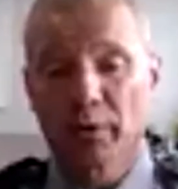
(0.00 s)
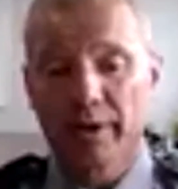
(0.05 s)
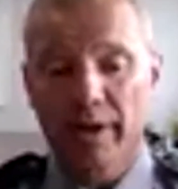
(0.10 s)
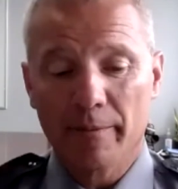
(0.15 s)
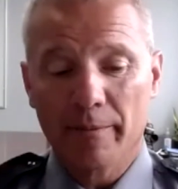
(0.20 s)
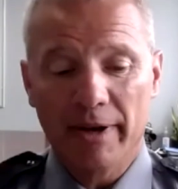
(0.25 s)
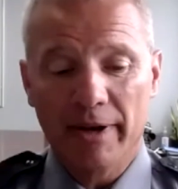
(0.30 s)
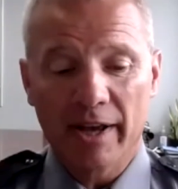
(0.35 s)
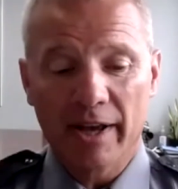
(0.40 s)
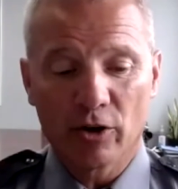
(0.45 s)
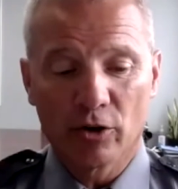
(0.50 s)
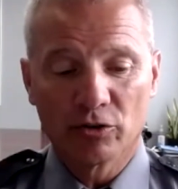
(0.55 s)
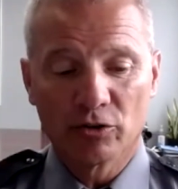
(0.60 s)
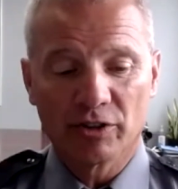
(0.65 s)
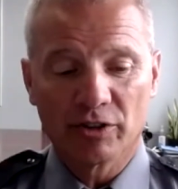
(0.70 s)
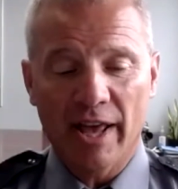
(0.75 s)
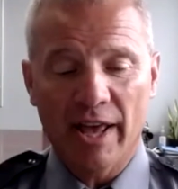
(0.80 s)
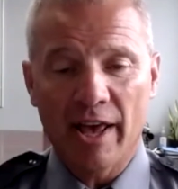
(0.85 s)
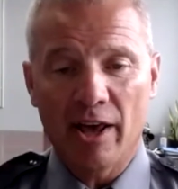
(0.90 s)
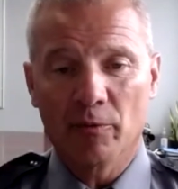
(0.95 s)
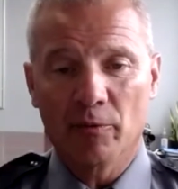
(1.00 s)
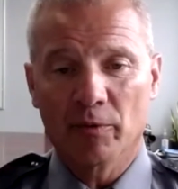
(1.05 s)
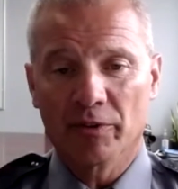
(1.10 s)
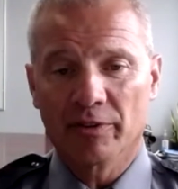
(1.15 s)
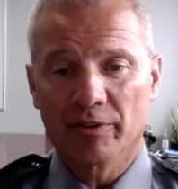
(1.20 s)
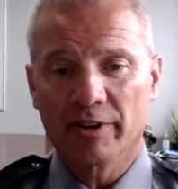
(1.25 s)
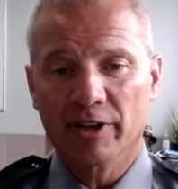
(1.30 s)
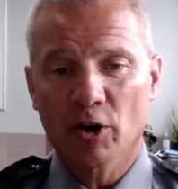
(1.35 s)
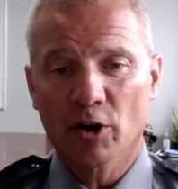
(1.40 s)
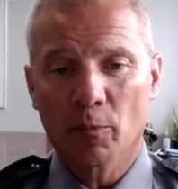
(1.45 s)
I mean, that goes in hand with,
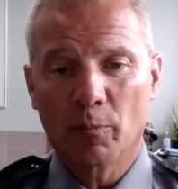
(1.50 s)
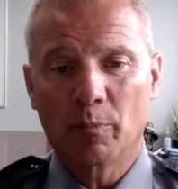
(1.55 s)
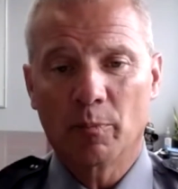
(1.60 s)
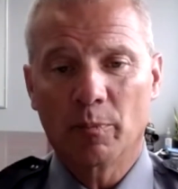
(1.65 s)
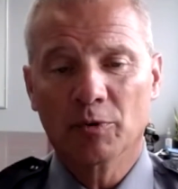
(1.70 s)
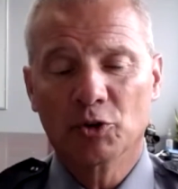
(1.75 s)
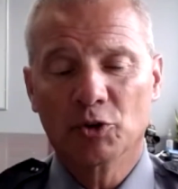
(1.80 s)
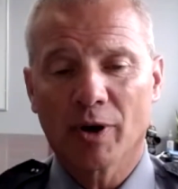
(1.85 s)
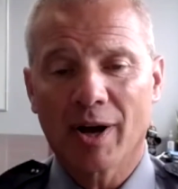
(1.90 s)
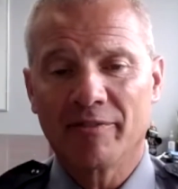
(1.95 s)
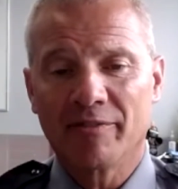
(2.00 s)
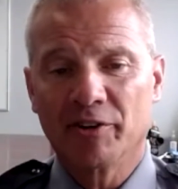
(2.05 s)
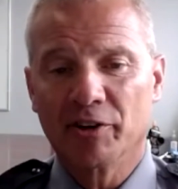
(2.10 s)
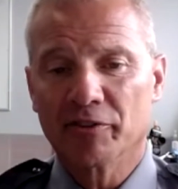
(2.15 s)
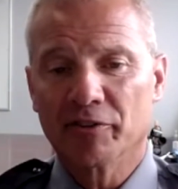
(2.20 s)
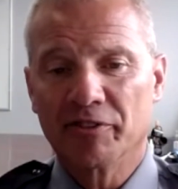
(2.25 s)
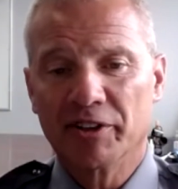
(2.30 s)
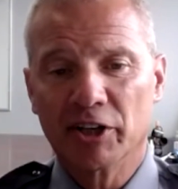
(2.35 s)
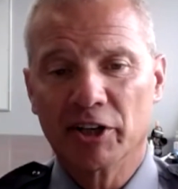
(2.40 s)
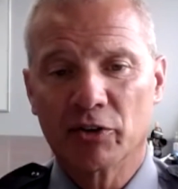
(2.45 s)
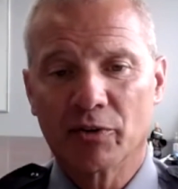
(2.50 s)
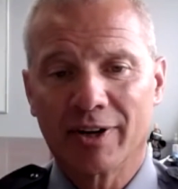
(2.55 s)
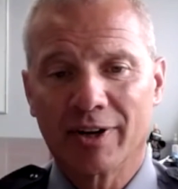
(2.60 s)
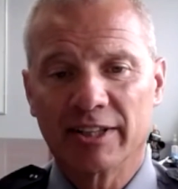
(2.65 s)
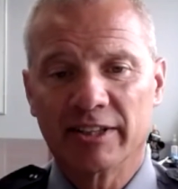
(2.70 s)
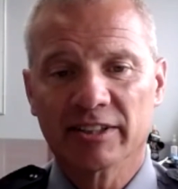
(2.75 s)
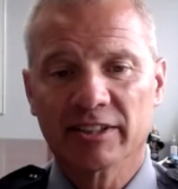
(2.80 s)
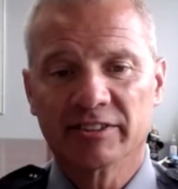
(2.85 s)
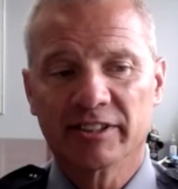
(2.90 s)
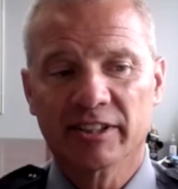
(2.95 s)
you know, driving your vehicle at a
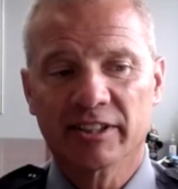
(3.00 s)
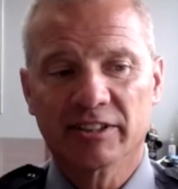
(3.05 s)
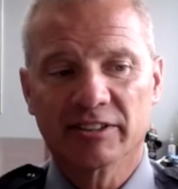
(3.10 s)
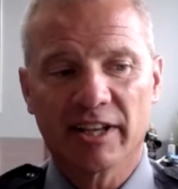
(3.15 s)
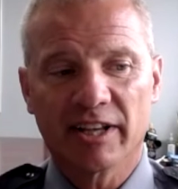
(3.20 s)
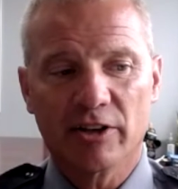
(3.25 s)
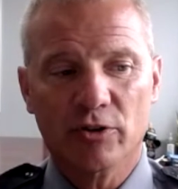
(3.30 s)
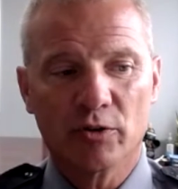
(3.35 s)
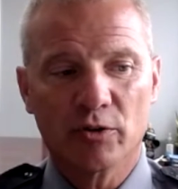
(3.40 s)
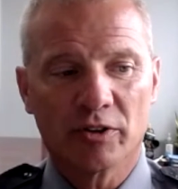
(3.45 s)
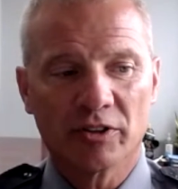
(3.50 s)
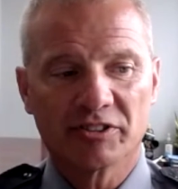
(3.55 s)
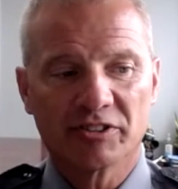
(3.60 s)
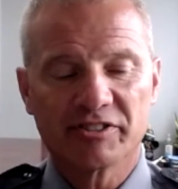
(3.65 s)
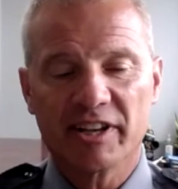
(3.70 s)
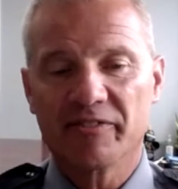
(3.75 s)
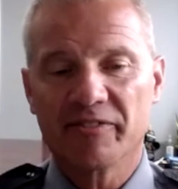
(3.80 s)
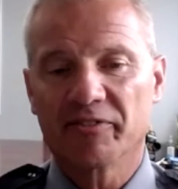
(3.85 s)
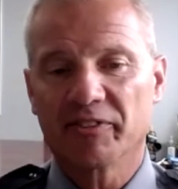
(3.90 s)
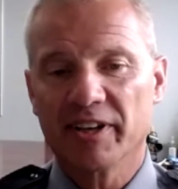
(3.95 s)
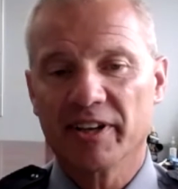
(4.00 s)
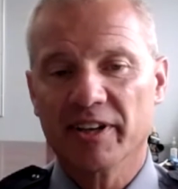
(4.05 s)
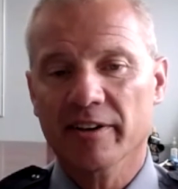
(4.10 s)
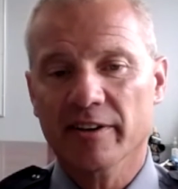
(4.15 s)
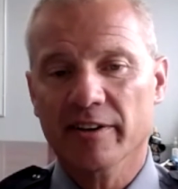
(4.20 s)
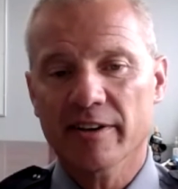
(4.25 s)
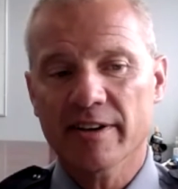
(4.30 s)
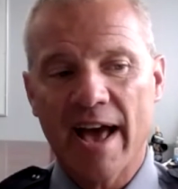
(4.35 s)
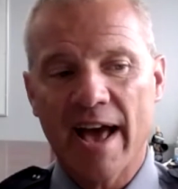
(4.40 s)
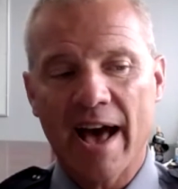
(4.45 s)
distance that you can
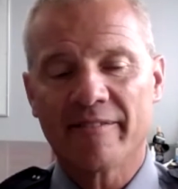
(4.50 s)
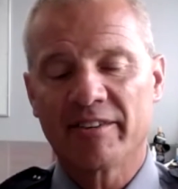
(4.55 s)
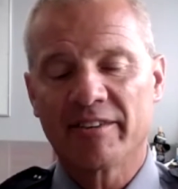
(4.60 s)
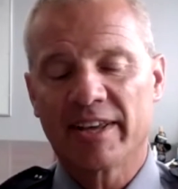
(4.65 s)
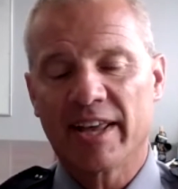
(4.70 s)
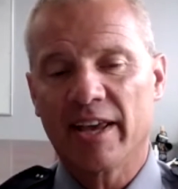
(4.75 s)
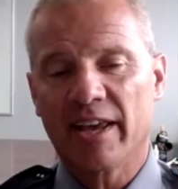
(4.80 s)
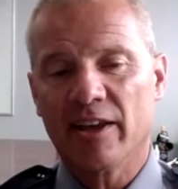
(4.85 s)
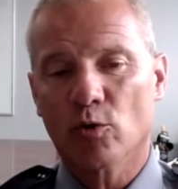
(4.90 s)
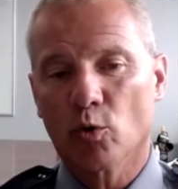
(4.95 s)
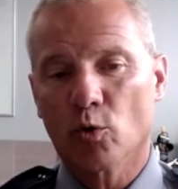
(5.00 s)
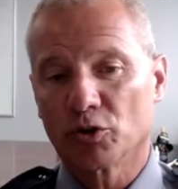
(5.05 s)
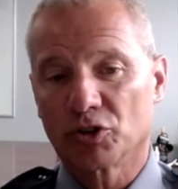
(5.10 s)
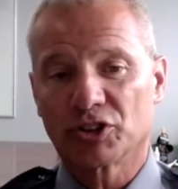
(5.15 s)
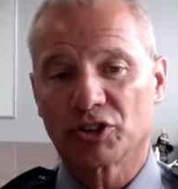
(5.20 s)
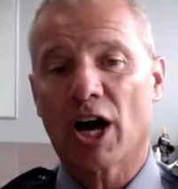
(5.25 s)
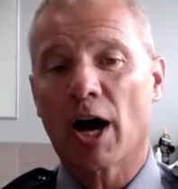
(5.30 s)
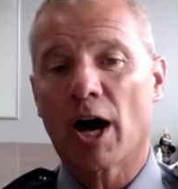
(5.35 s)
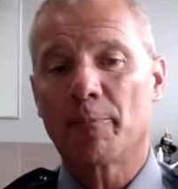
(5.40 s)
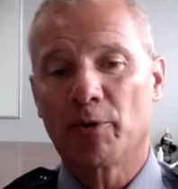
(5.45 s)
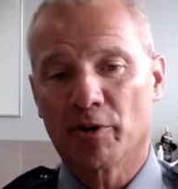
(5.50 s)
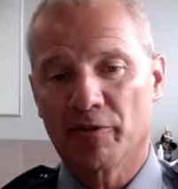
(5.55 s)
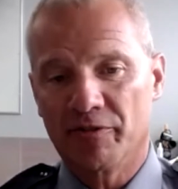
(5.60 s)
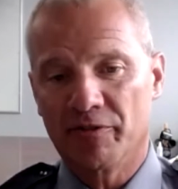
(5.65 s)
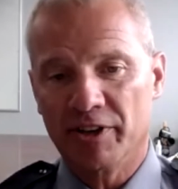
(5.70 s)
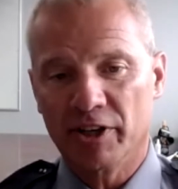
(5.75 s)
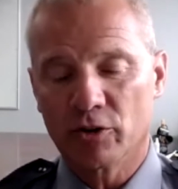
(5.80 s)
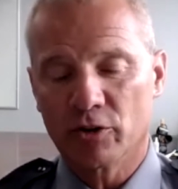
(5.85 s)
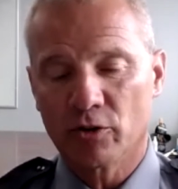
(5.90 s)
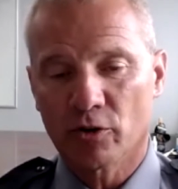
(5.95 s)
safely navigate or stop your
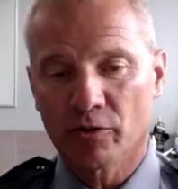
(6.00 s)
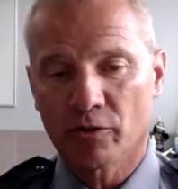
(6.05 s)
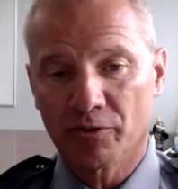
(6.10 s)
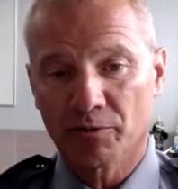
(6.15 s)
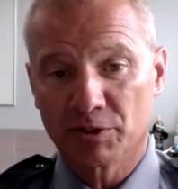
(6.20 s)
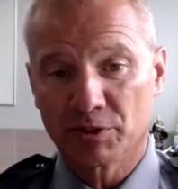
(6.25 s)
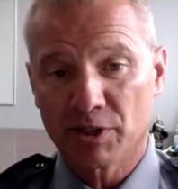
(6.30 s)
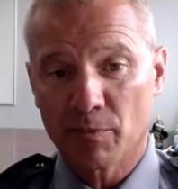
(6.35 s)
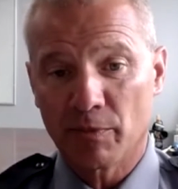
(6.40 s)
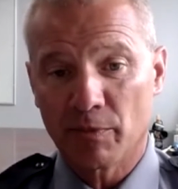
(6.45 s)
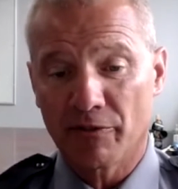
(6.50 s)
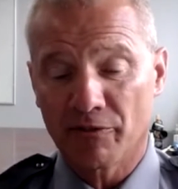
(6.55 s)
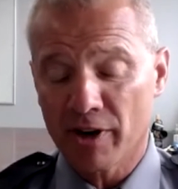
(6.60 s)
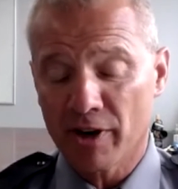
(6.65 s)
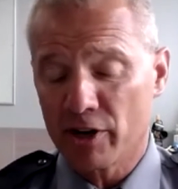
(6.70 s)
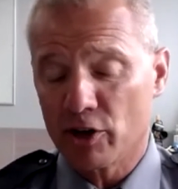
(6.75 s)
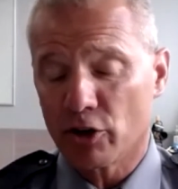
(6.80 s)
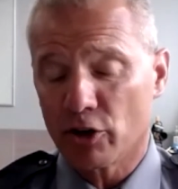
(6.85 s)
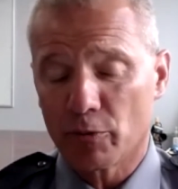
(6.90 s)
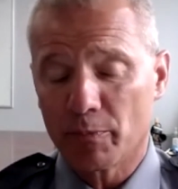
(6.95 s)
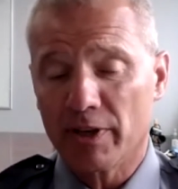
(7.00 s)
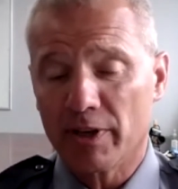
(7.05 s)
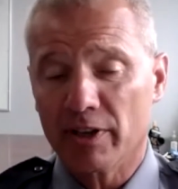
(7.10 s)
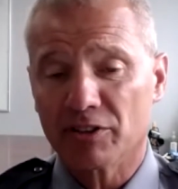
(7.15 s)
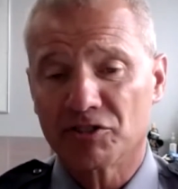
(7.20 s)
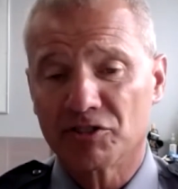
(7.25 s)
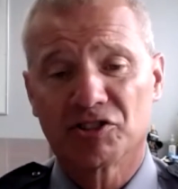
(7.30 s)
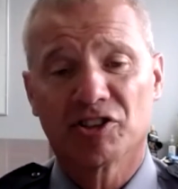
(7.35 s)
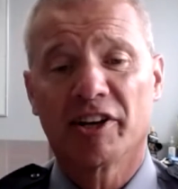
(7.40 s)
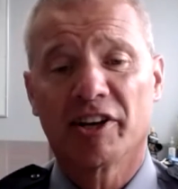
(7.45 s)
vehicle from someone in front of you. It could be a
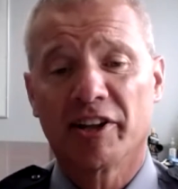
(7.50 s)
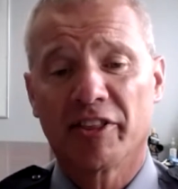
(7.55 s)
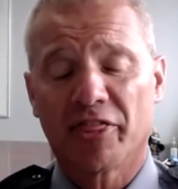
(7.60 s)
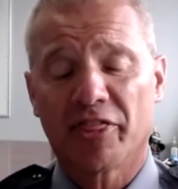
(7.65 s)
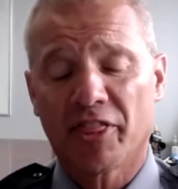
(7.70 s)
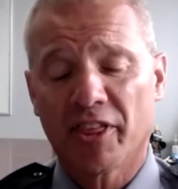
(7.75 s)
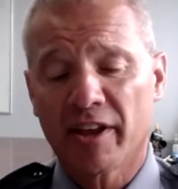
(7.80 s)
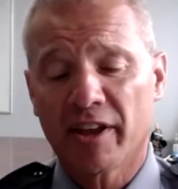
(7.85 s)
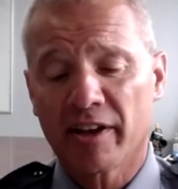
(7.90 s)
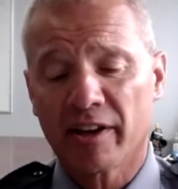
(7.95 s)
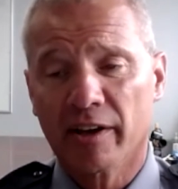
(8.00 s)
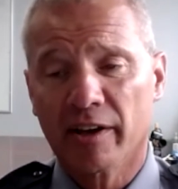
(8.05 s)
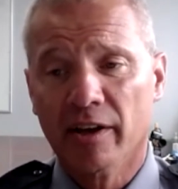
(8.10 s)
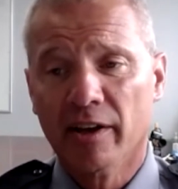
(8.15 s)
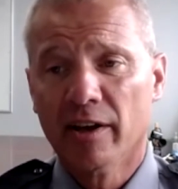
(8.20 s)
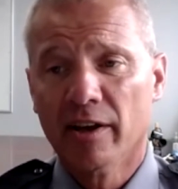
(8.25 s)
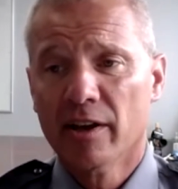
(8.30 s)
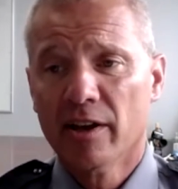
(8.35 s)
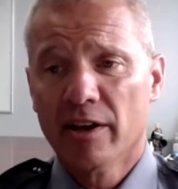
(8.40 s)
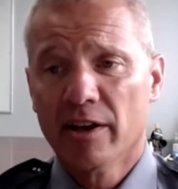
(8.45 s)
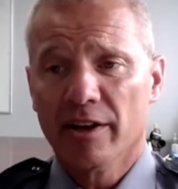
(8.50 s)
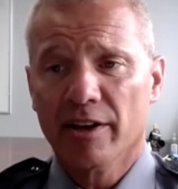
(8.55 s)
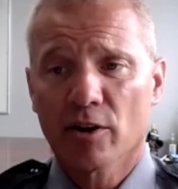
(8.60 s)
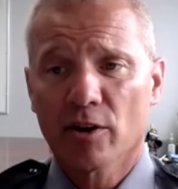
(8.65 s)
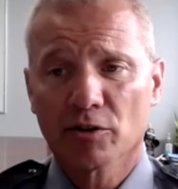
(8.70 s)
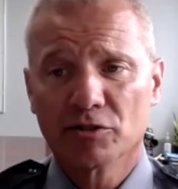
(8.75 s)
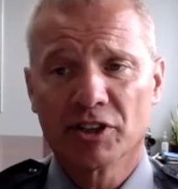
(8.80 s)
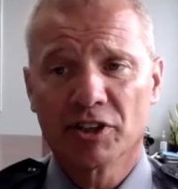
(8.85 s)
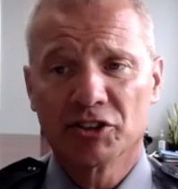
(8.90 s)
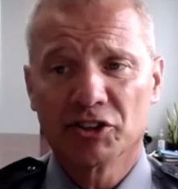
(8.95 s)
stunning thing, you
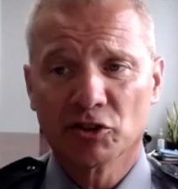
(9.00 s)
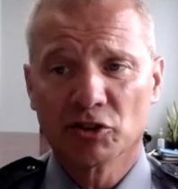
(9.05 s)
know, such as